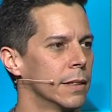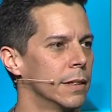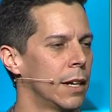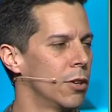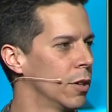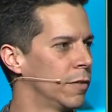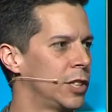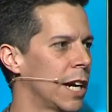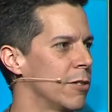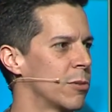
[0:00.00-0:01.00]
I don't know if
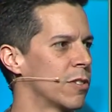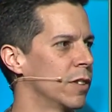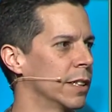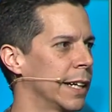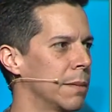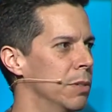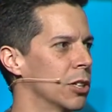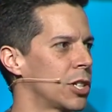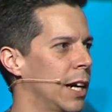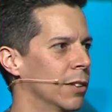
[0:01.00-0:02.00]
Jairus was feeling like a middle
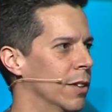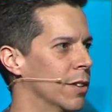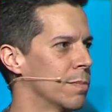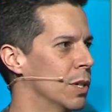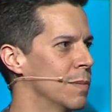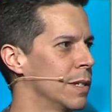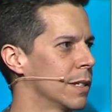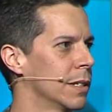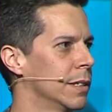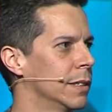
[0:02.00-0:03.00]
child in this moment.
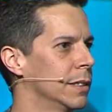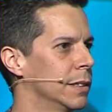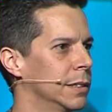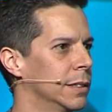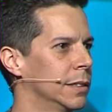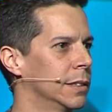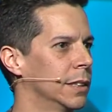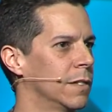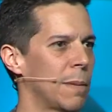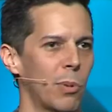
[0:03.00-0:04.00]

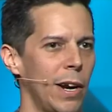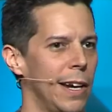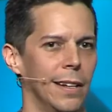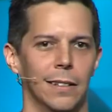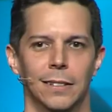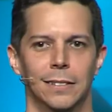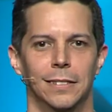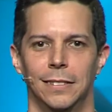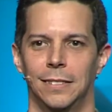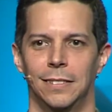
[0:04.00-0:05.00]
If I prayed,
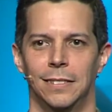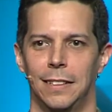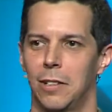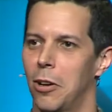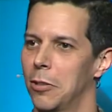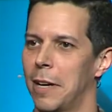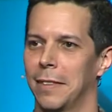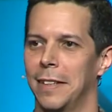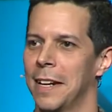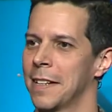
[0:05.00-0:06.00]
did all the right
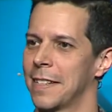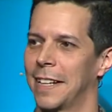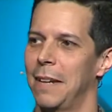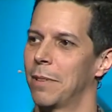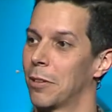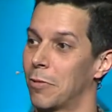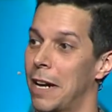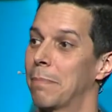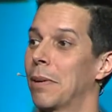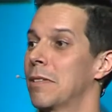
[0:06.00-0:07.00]
things, I came to the
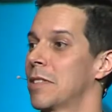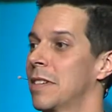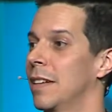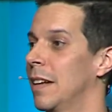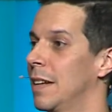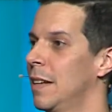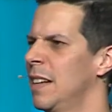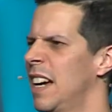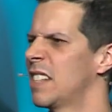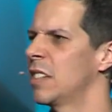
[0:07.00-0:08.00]
right person, and I
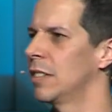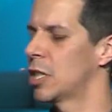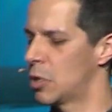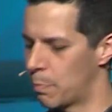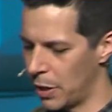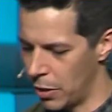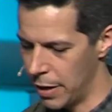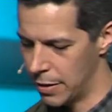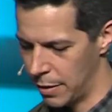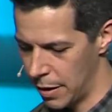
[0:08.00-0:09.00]
still
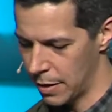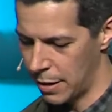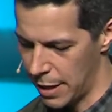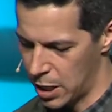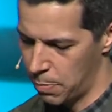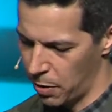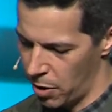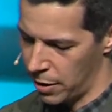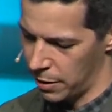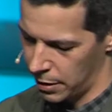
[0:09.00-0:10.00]
experienced this, and I
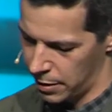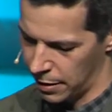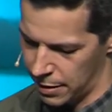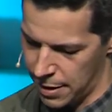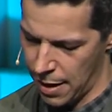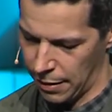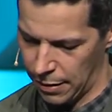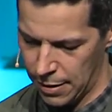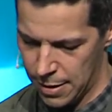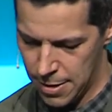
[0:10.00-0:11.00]
experienced this death.
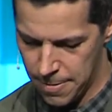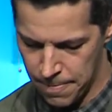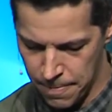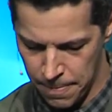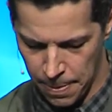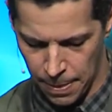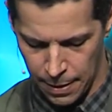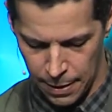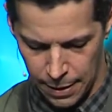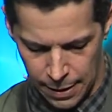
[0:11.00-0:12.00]

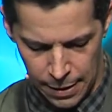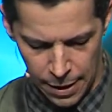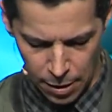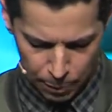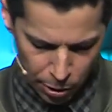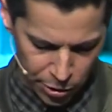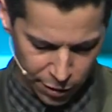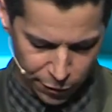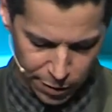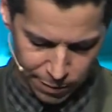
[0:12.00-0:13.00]
And then the person
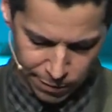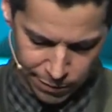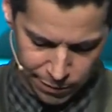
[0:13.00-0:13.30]
from